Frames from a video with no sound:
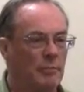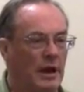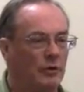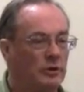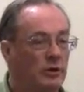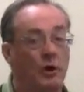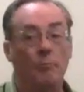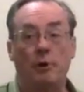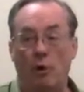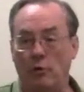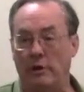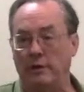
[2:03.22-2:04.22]
about your
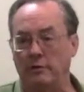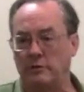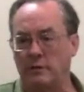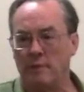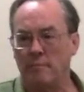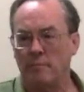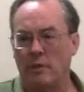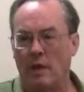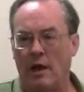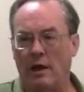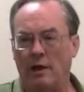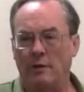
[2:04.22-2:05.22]
opponents.
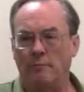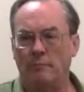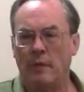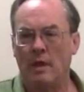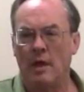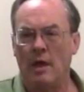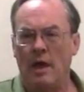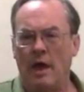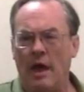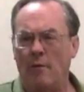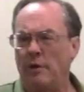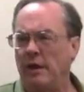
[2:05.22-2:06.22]

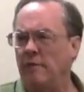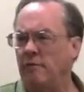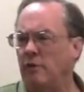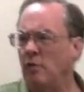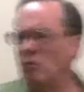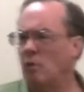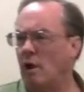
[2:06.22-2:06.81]
How many of you